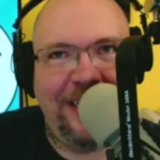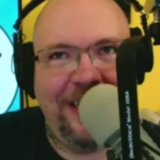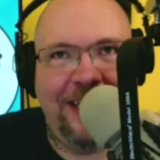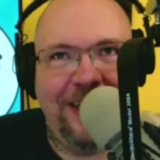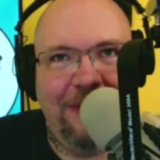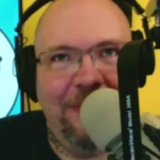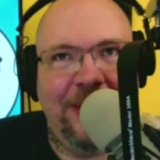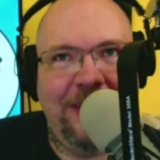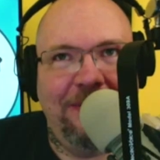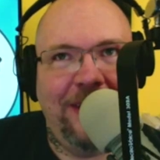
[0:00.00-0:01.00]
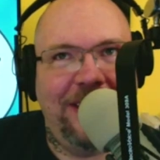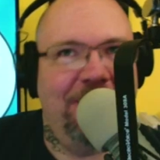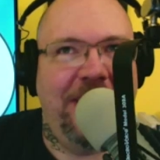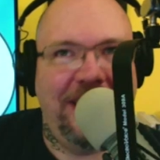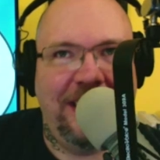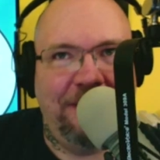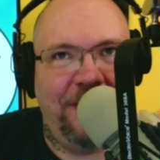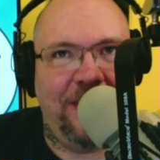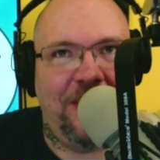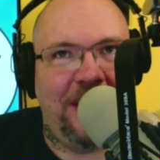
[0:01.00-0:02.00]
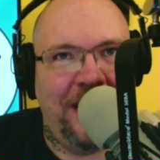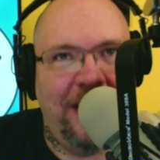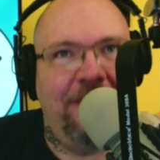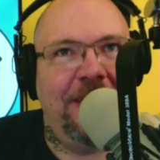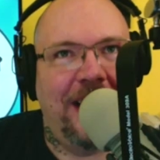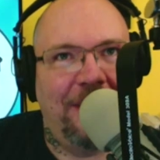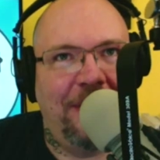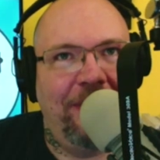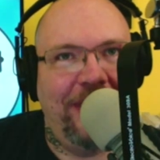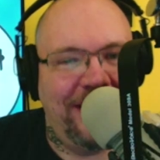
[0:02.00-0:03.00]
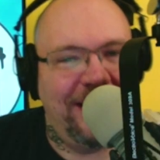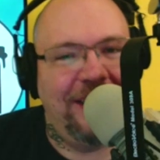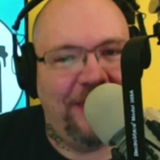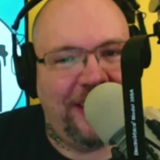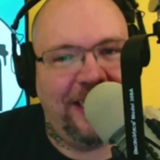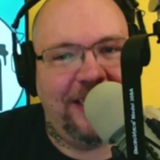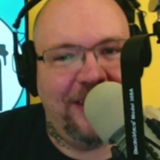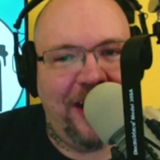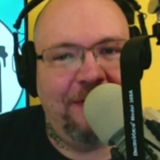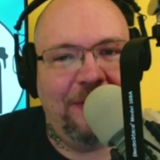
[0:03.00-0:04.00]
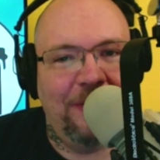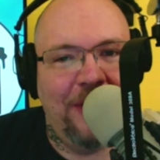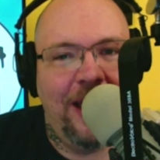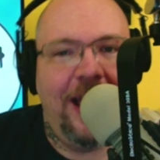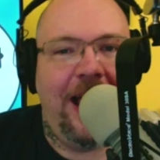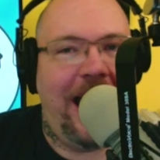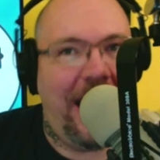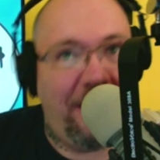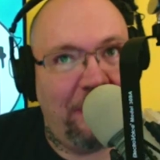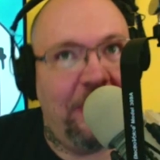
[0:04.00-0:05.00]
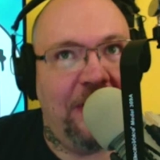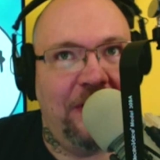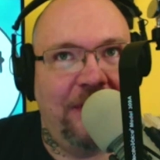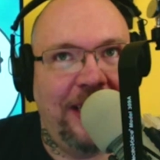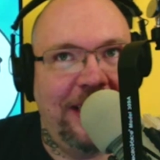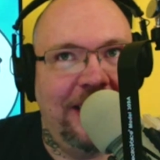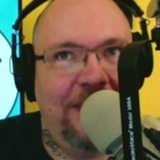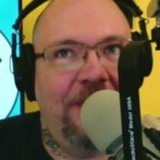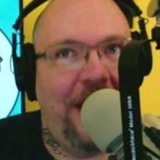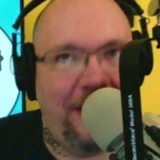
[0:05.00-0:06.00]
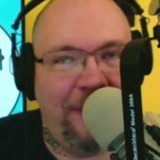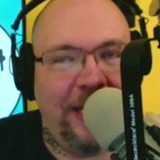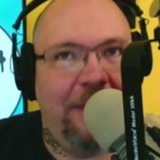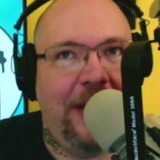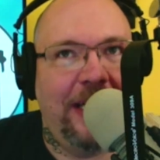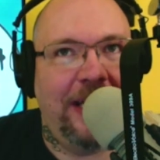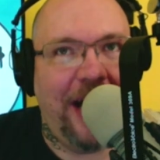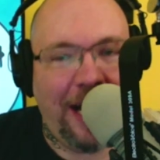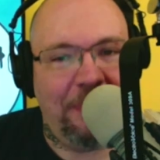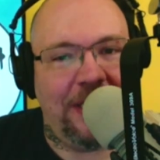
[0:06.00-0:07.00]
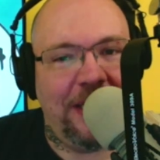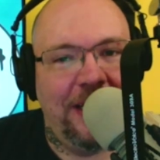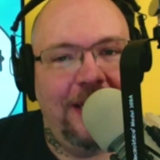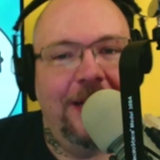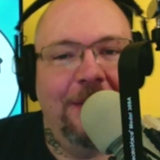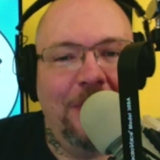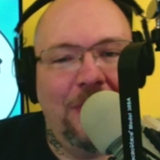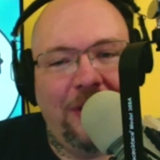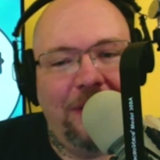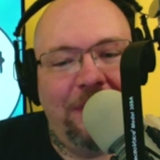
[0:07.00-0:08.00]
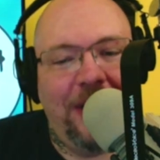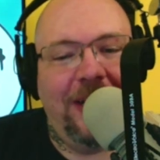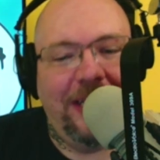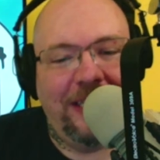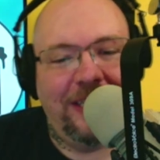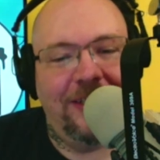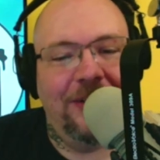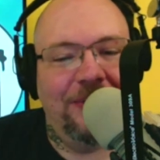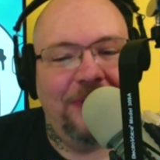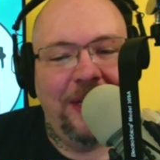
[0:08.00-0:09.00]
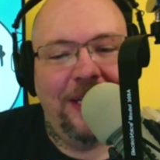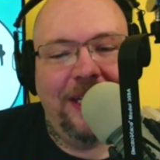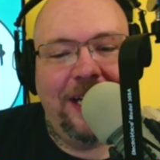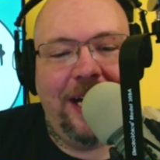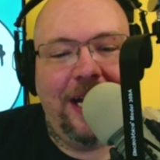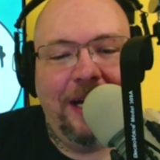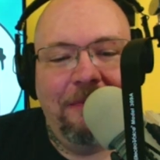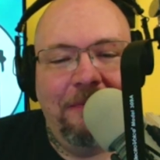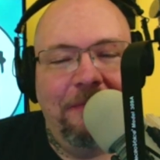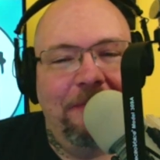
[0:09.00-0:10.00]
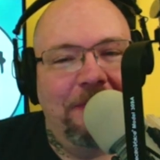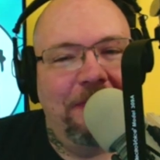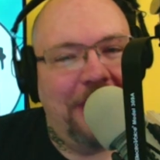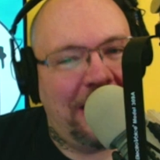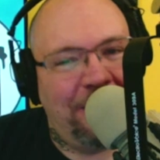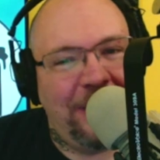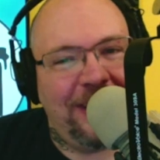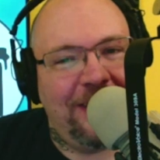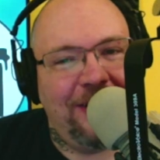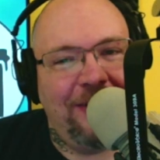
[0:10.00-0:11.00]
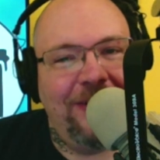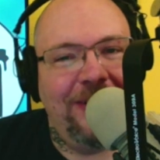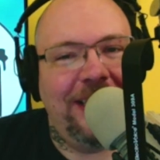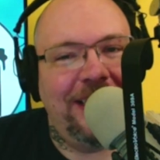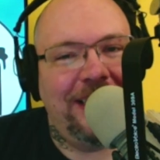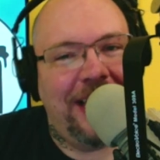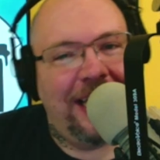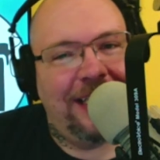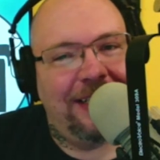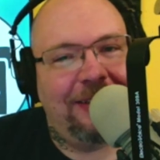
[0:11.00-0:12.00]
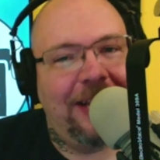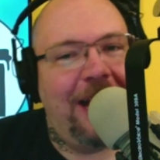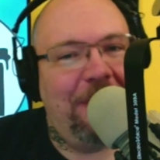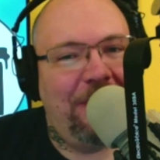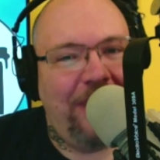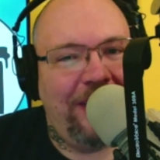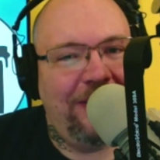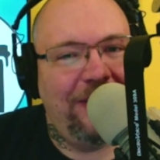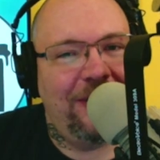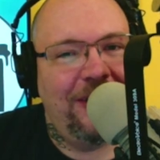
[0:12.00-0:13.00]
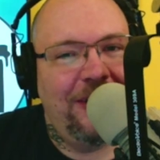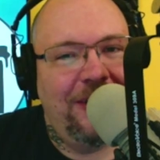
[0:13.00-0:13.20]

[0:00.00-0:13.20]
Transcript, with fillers: he said, no, but he writes amazing fiction. And every time I read a Stephen King novel, I have a bunch of ideas for how to make my copy more compelling. So, uh, as business owners, as as copywriters,